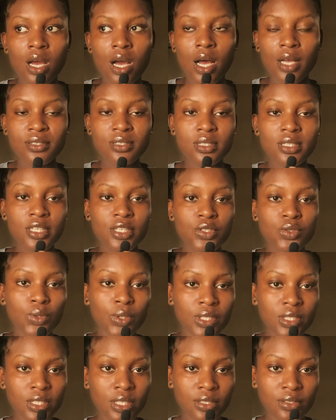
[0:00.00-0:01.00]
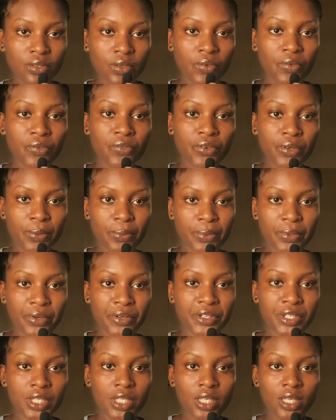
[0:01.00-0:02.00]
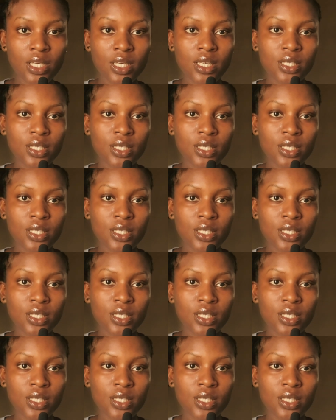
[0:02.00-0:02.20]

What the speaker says: and today is 20th of February.